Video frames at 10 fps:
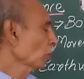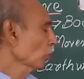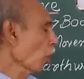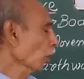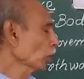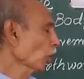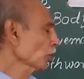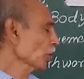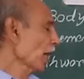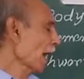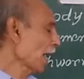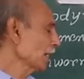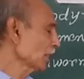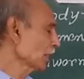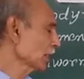Cockroach
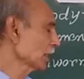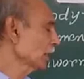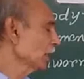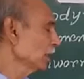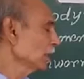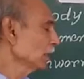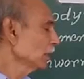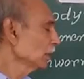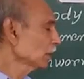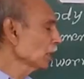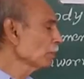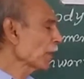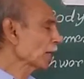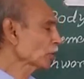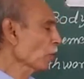has 3
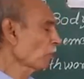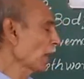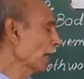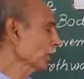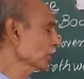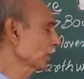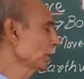pairs of legs.